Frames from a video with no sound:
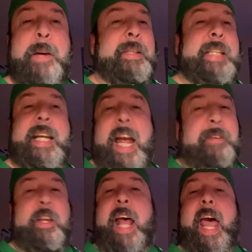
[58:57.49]
But then
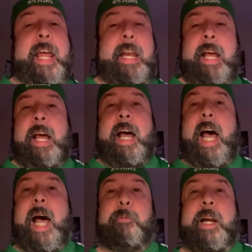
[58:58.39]
after that,
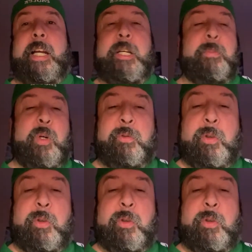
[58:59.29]
I'm ready to move